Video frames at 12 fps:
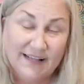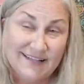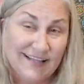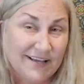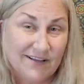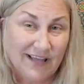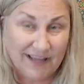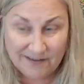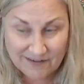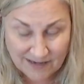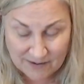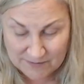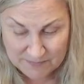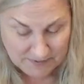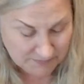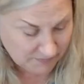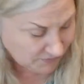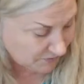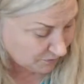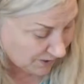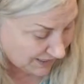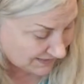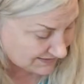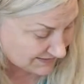now, I don't know how many people would
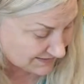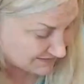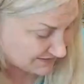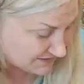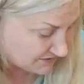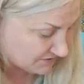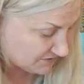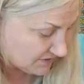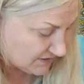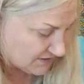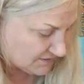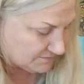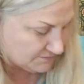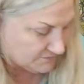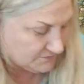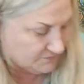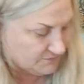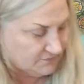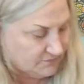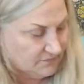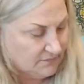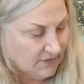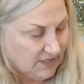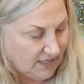want to um,
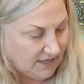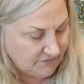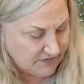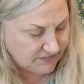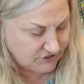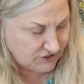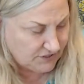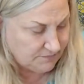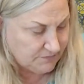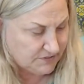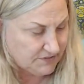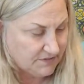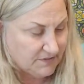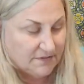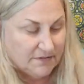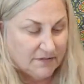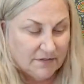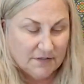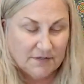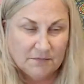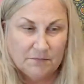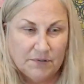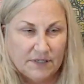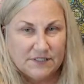have this shipped,
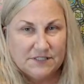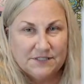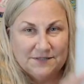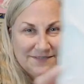but